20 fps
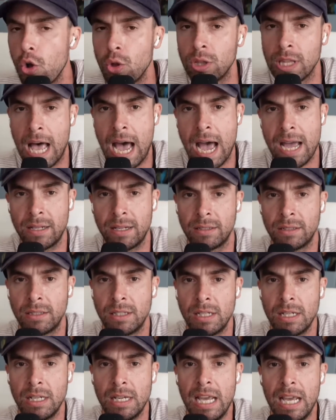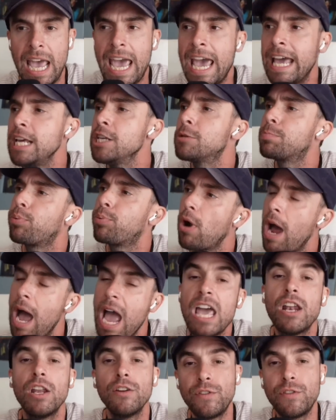lot. And he's pro-
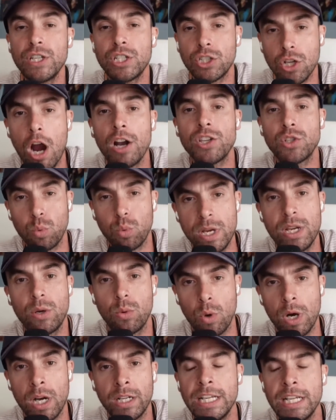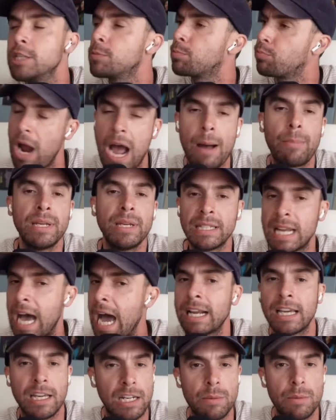and if he starts week one, he's probably
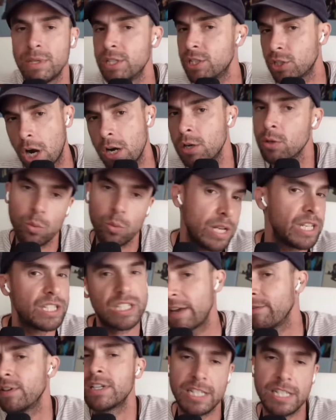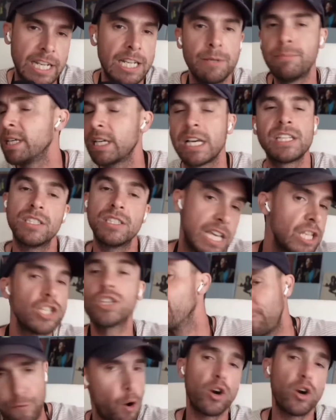not going to be starting week 17 because these are the
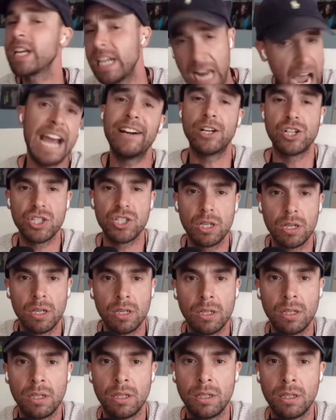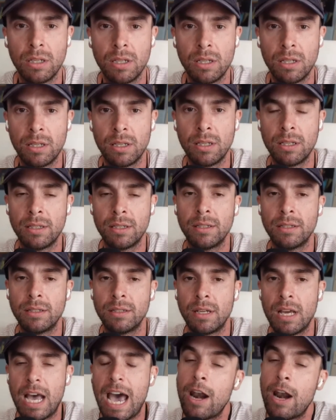49ers.
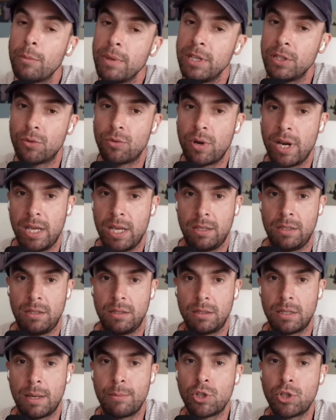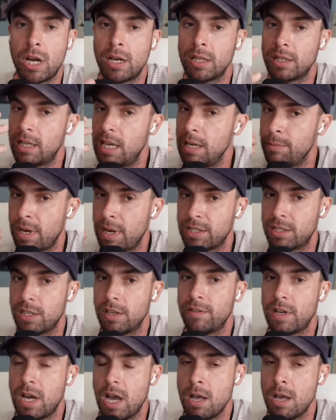I don't mean to rant. I'm trying to keep myself
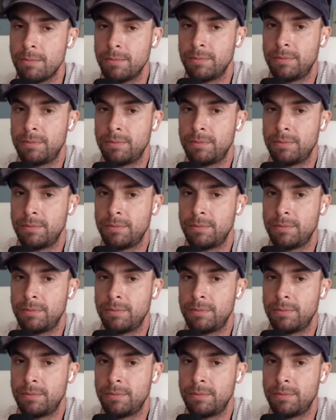calm.